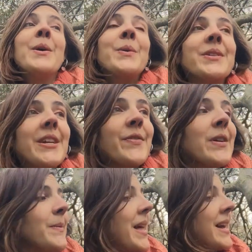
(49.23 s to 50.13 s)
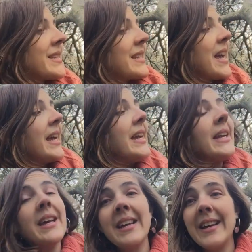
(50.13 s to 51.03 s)
which I filmed last night,
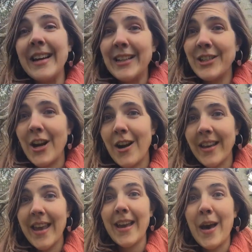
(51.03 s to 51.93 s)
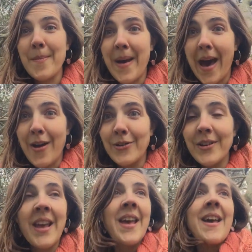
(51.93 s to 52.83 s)
talking about
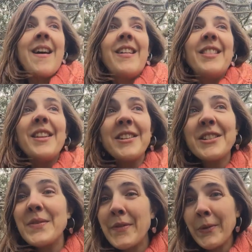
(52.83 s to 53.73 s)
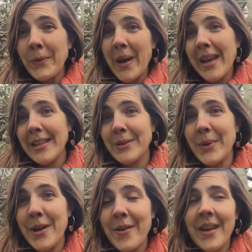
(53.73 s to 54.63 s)
lots of different ways where
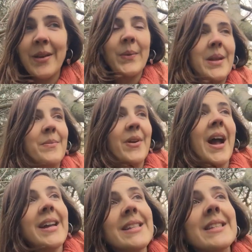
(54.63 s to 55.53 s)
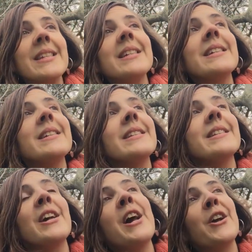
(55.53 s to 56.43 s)
you can win
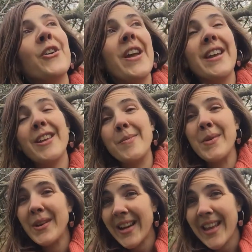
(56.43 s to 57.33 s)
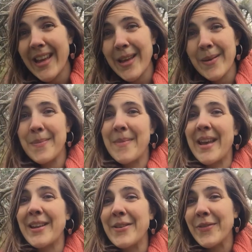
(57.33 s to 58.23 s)
prizes, create community,
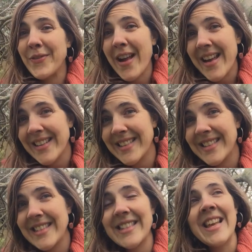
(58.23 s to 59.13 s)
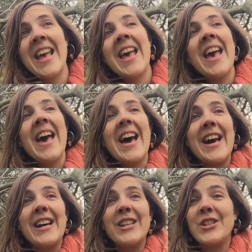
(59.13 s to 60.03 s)
make new friends,
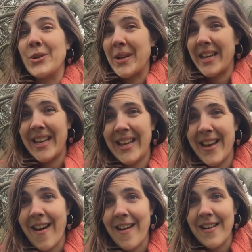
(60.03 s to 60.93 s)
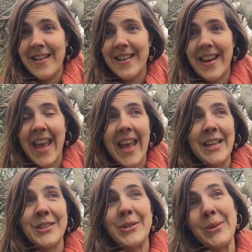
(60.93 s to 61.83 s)
join in on
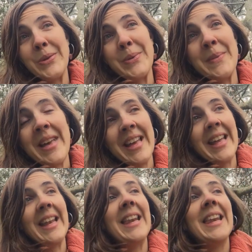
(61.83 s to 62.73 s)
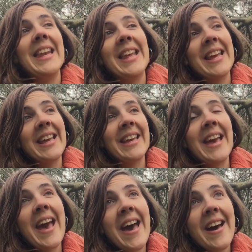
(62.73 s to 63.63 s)
a Zoom knitting
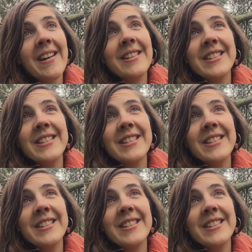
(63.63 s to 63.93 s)
cal